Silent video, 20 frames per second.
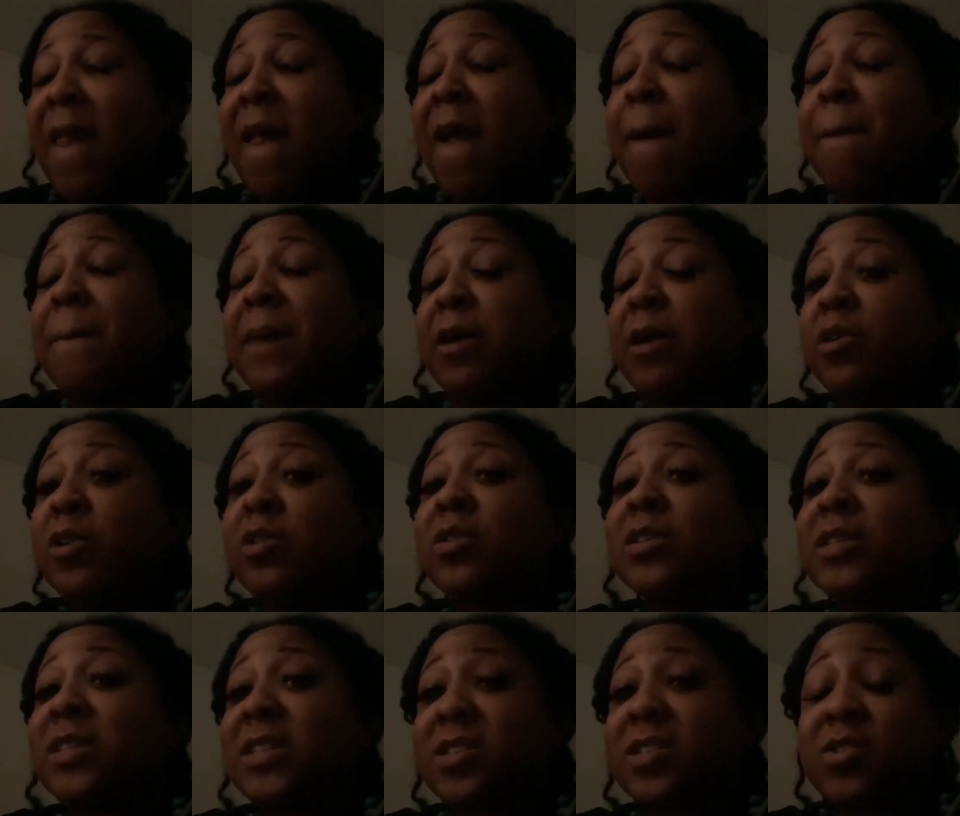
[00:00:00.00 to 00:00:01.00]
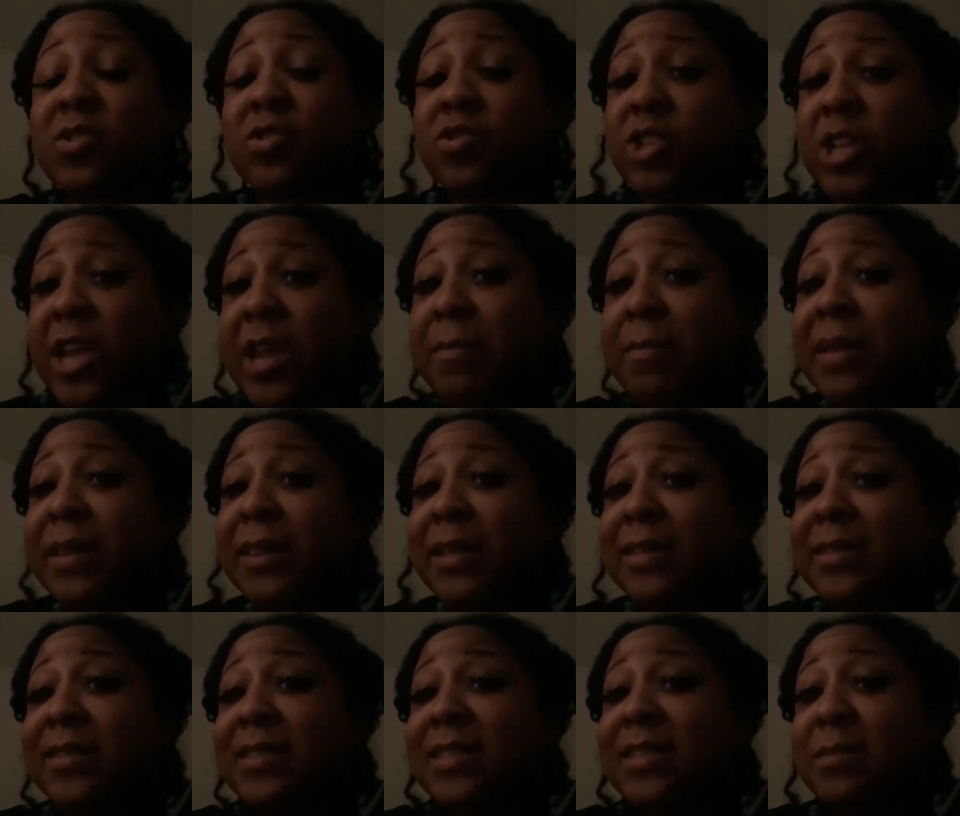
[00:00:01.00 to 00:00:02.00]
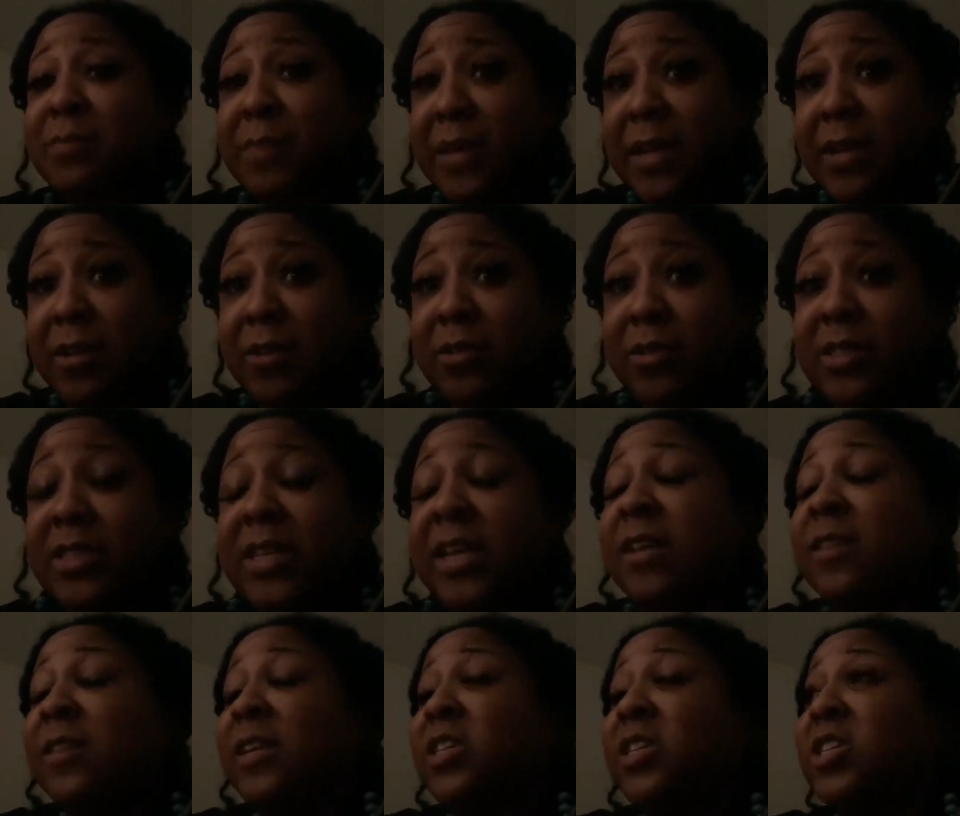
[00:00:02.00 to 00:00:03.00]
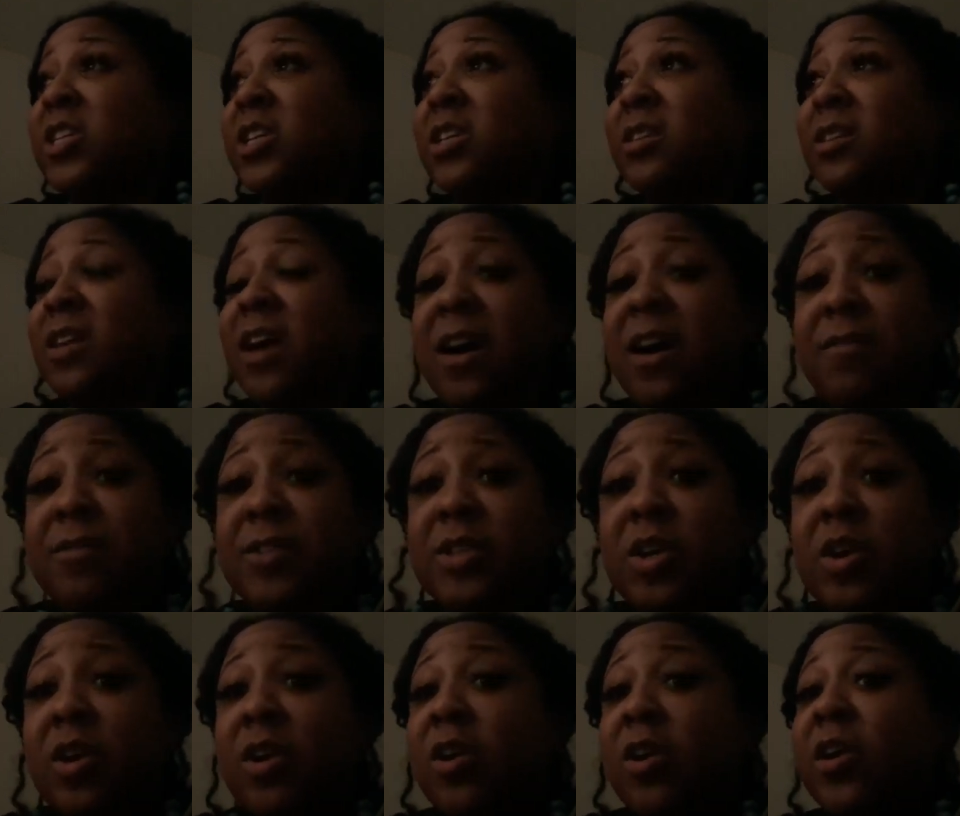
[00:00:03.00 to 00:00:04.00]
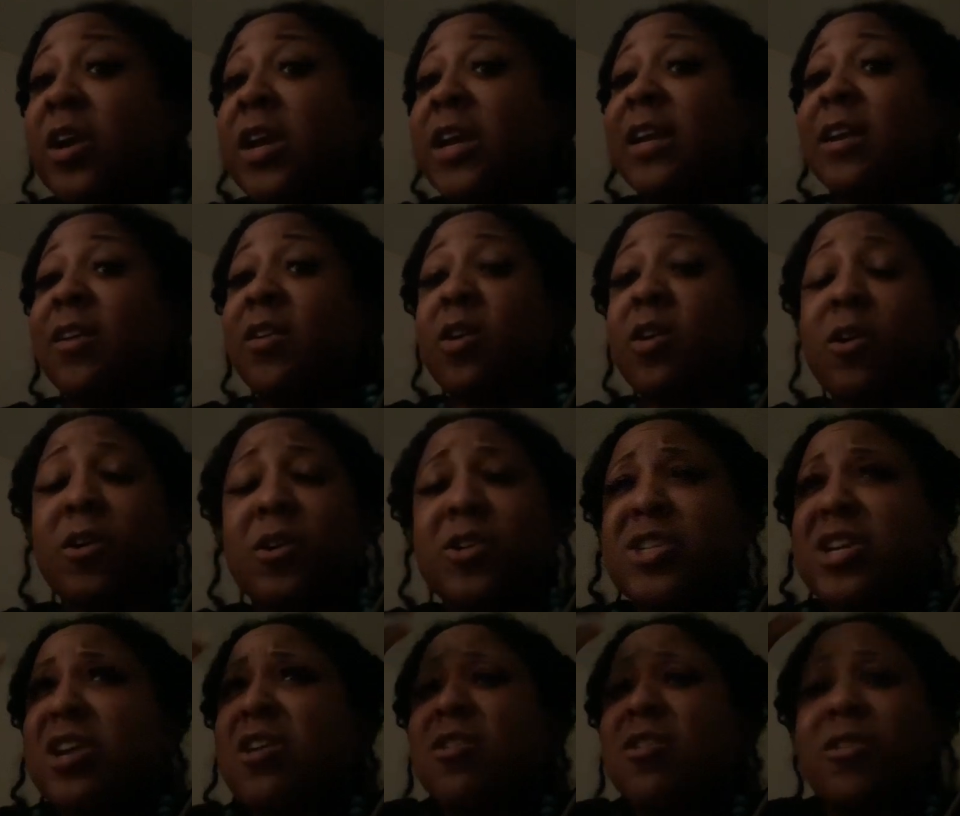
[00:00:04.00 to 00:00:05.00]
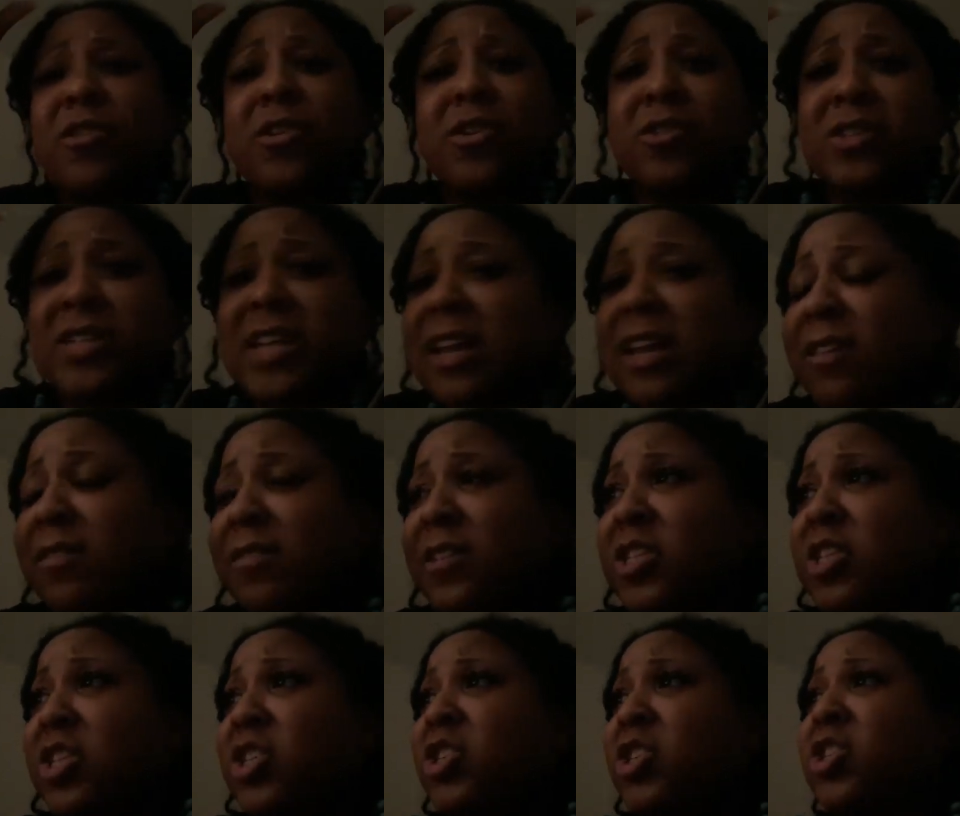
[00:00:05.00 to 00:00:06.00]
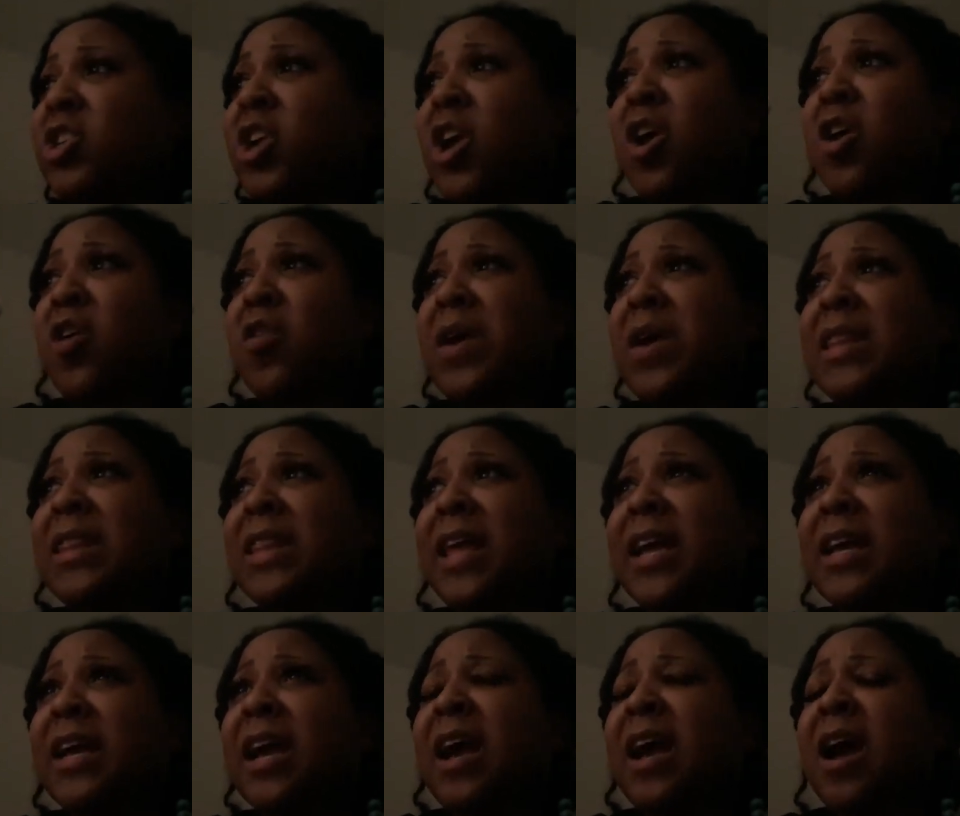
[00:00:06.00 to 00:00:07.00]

about her sister Jamie Lynn Spears saying that she loves her and encouraging her on her television show and like